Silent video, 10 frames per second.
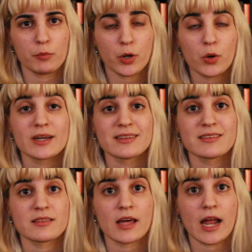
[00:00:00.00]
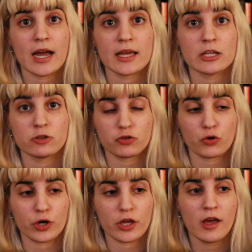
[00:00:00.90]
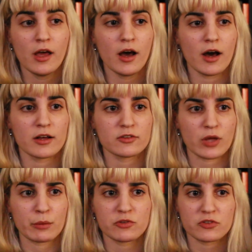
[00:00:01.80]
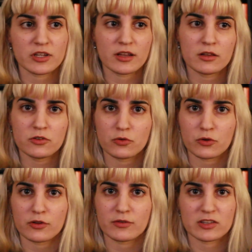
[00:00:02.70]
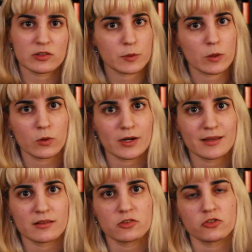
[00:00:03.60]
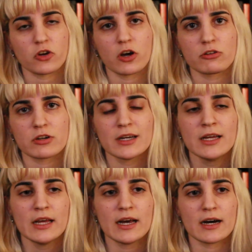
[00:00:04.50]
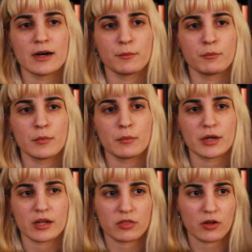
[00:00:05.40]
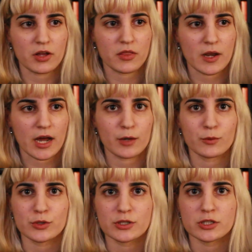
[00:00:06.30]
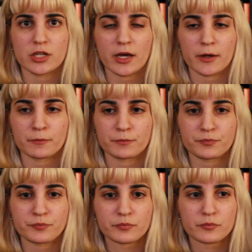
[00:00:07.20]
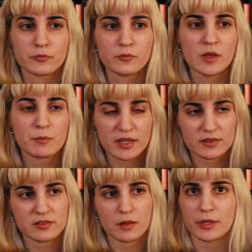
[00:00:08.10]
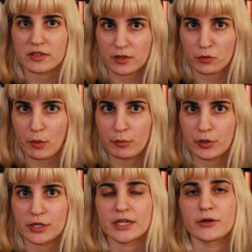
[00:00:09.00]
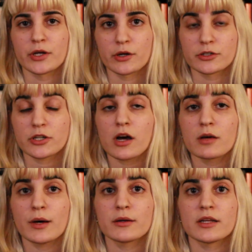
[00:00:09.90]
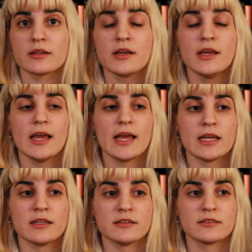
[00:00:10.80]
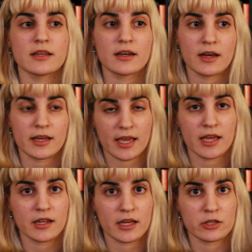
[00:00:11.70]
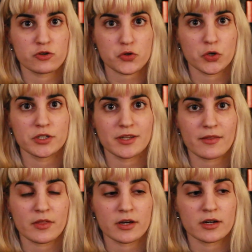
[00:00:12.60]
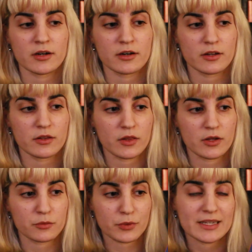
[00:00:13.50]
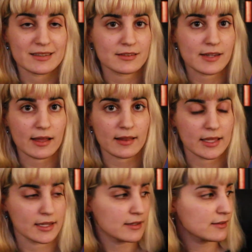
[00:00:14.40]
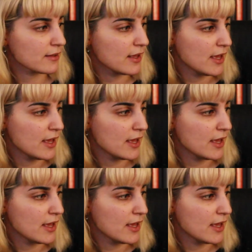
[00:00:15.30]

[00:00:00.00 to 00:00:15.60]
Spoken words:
poets that I enjoy. So I'm still sort of exploring this genre, but I thought that I would picked this up because I remember hearing her talk about it, and again, I enjoyed the writing style in it.